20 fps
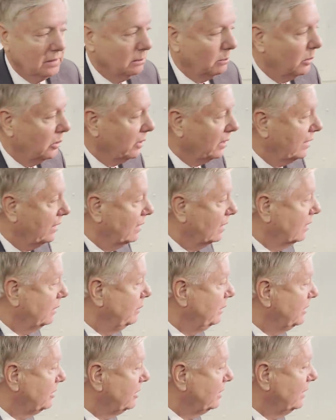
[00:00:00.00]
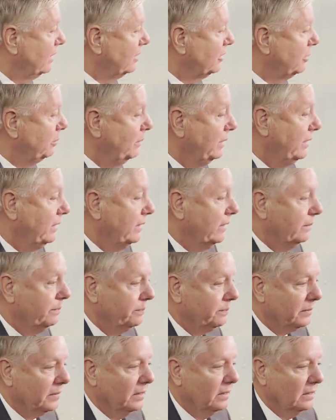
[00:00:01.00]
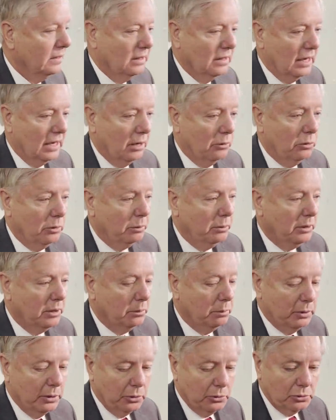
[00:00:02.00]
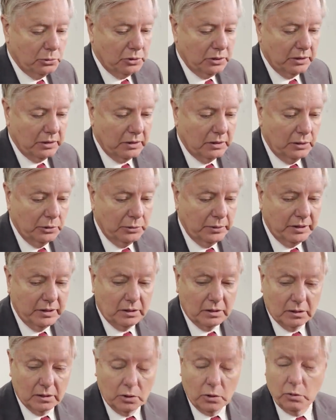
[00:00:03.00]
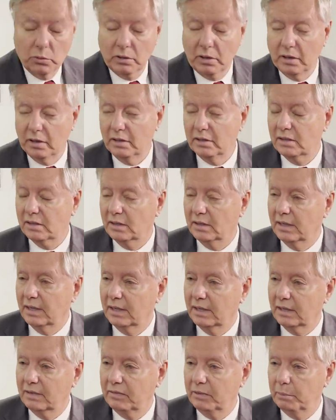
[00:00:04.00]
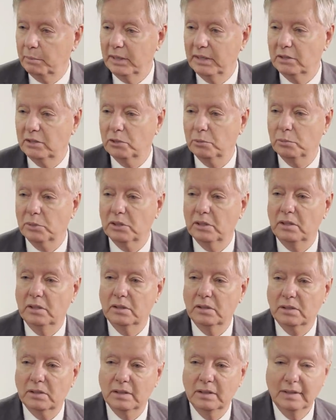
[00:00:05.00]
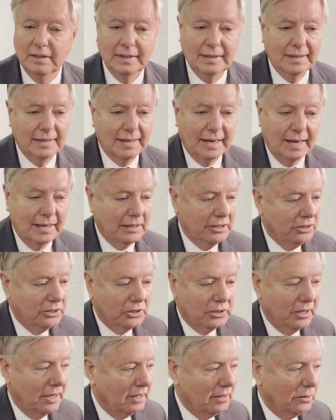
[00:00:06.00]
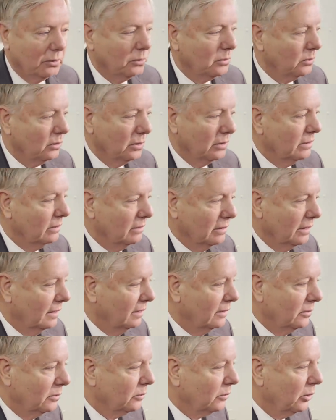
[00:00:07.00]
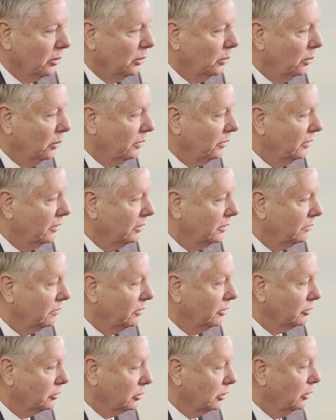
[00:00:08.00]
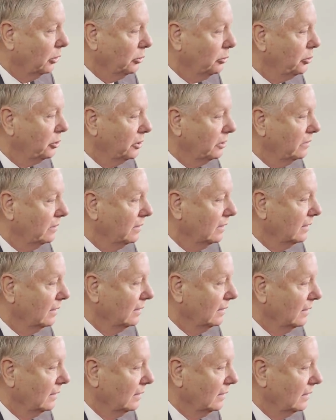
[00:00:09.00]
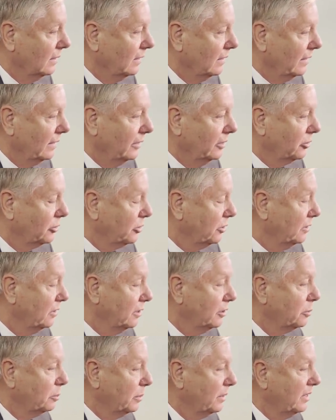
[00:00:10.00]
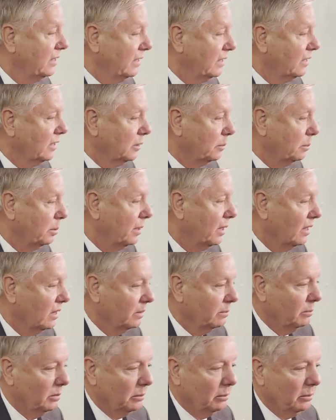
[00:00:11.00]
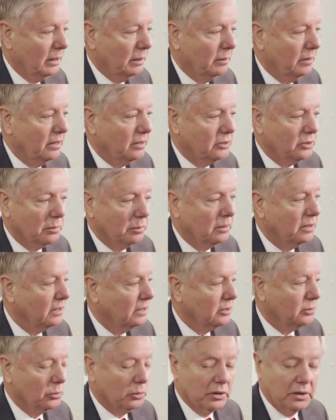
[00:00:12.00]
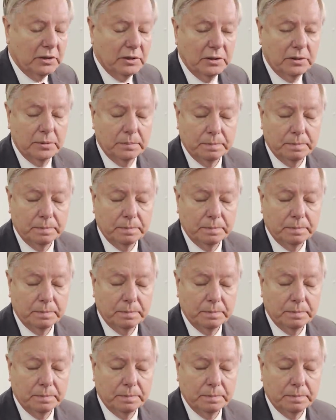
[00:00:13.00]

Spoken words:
Mark Kelly mentioned that to me. I wouldn't be opposed to including long guns in that if it made some sense. I don't know what the solution is to this particular problem, but maybe there's some things we can do.